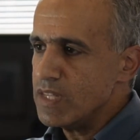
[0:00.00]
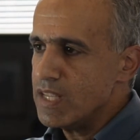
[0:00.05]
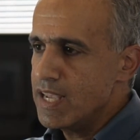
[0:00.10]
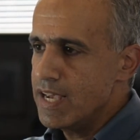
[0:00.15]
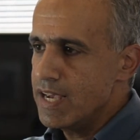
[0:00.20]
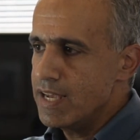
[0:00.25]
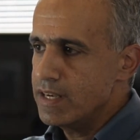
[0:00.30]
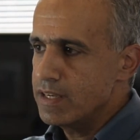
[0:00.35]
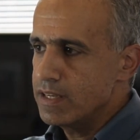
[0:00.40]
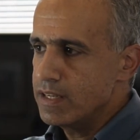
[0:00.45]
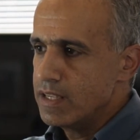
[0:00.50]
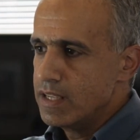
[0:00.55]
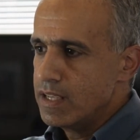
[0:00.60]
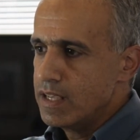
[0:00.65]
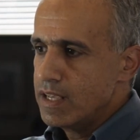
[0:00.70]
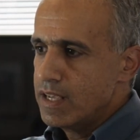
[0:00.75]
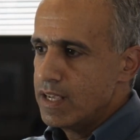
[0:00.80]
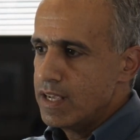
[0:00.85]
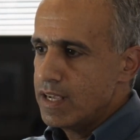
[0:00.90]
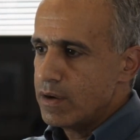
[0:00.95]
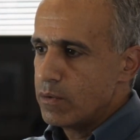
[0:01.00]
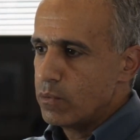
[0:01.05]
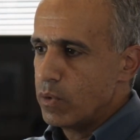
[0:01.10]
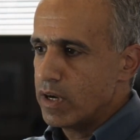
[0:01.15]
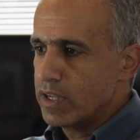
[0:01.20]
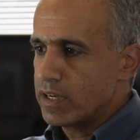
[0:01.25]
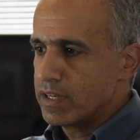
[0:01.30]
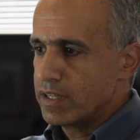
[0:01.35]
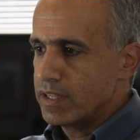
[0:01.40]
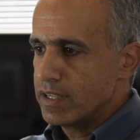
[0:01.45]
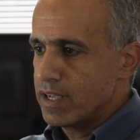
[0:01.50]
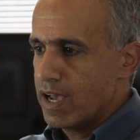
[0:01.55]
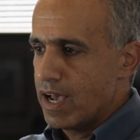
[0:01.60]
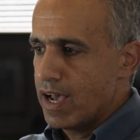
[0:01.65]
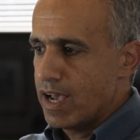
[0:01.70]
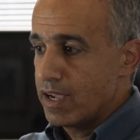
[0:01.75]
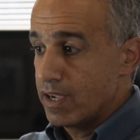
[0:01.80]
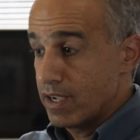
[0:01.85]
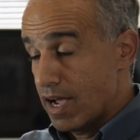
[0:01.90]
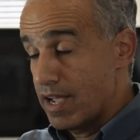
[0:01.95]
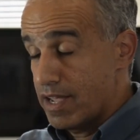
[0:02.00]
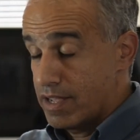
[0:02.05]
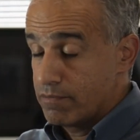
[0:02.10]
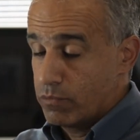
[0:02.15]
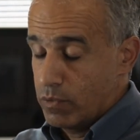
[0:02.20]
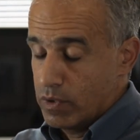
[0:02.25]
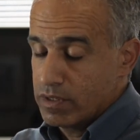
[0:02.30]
And what I